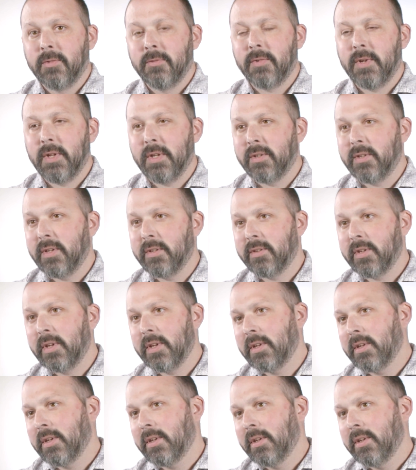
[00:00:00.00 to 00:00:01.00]
feeling dizzy,
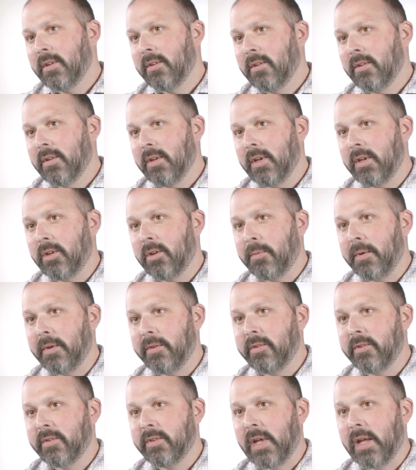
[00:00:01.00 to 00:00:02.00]
not able to
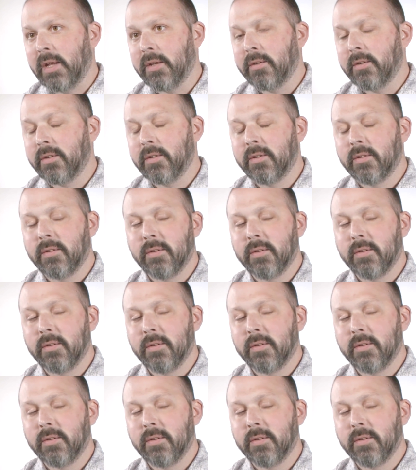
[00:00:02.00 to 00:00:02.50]
stand.